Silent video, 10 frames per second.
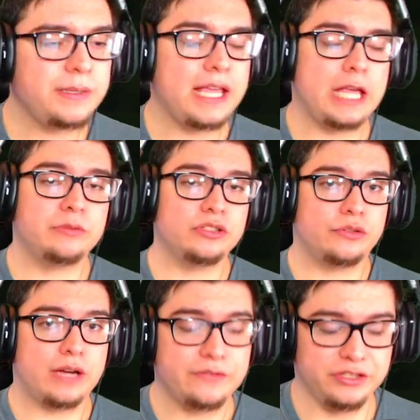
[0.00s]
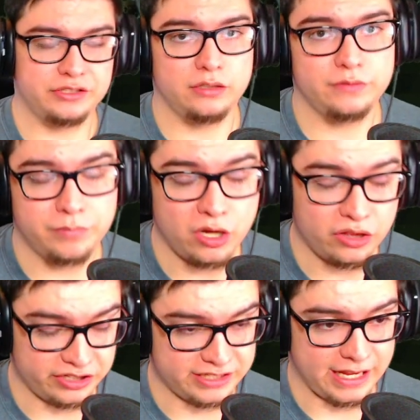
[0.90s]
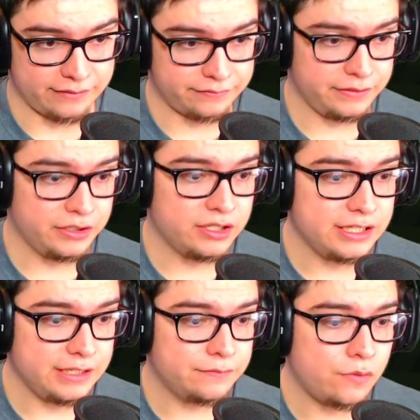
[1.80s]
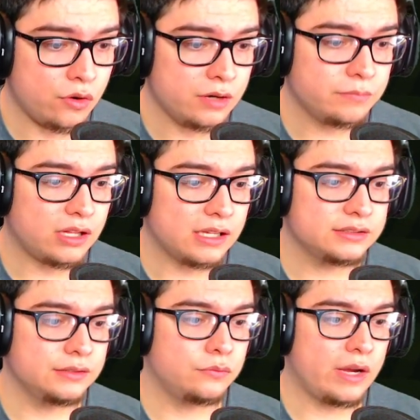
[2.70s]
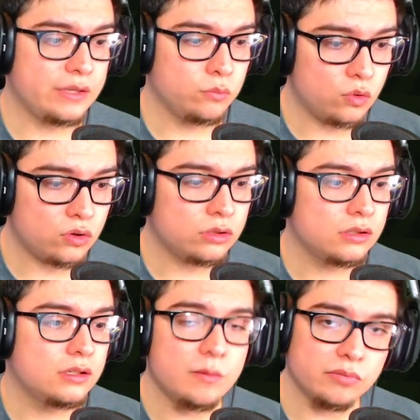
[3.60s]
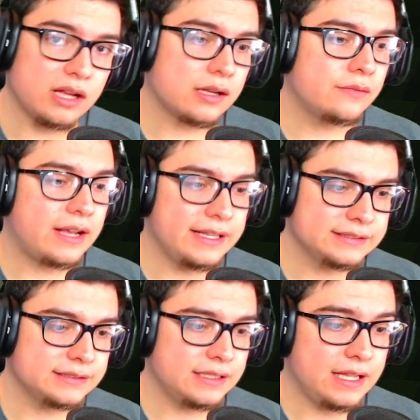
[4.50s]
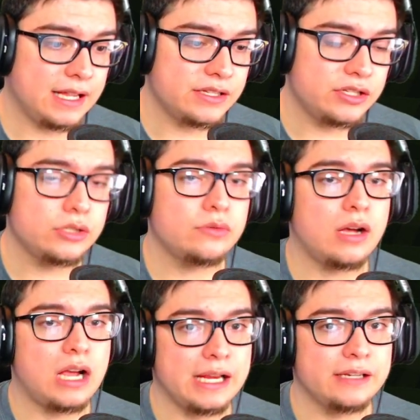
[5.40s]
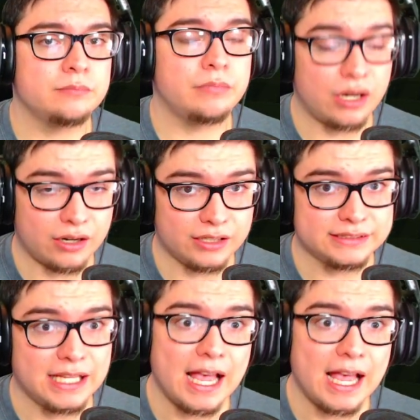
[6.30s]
to be able to craft yourself a polar staff, you're going to need 4 blocks of white wool, 1 block of ice, and 2 iron bars.